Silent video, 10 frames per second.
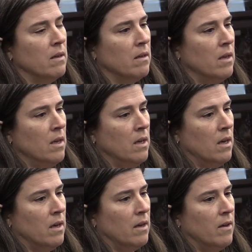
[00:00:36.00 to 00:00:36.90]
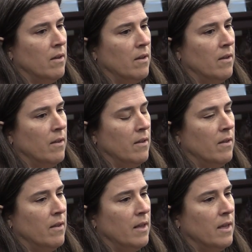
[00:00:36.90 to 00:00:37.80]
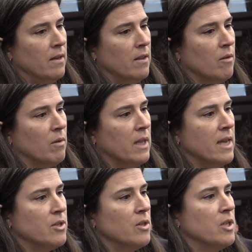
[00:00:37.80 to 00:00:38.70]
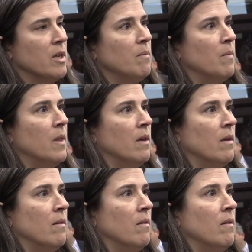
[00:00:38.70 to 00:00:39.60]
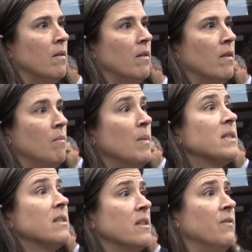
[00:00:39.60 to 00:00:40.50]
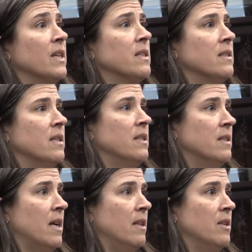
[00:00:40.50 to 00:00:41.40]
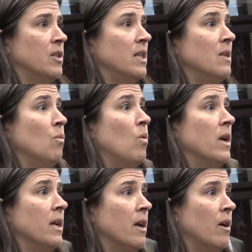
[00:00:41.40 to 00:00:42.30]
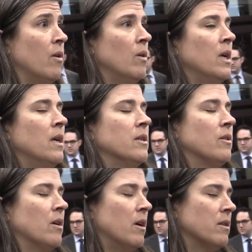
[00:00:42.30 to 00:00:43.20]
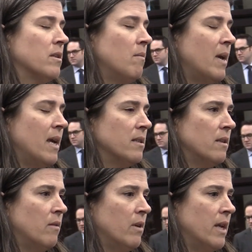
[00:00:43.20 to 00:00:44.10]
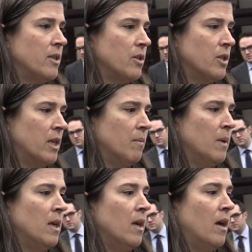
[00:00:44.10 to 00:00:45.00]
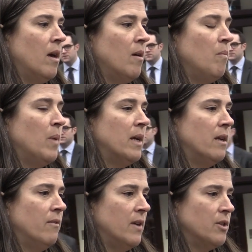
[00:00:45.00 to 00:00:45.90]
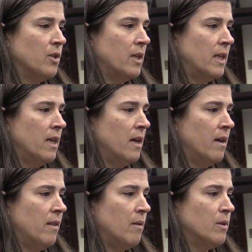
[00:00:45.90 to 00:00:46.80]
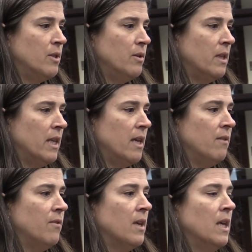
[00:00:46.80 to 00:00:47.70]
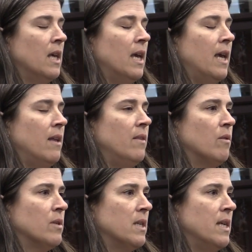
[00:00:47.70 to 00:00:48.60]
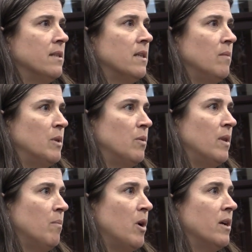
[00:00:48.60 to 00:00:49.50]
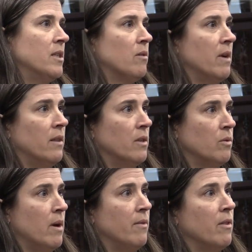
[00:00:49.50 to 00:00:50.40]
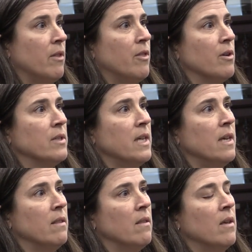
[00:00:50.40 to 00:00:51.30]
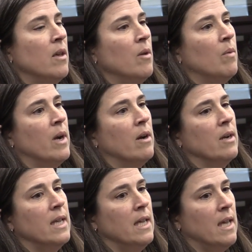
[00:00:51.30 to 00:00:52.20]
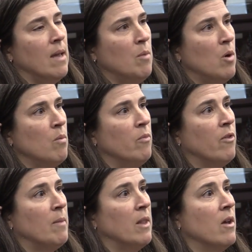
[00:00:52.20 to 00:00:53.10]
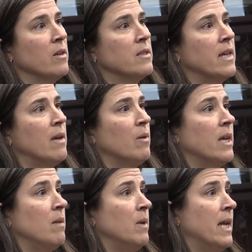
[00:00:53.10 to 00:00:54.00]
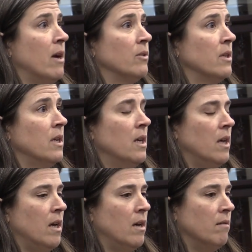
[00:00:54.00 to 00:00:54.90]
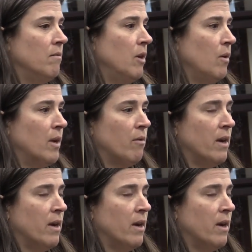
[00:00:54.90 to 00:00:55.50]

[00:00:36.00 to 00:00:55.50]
the uh, in the relationship, the Mrs. Invictus had decided that she didn't want to go, so it caused some angst in the relationship. Um, but eventually, uh, they were due to leave, and there was an incident between the parties around the 12th of the 13th, where he came home from a long stay where he had been out uh, going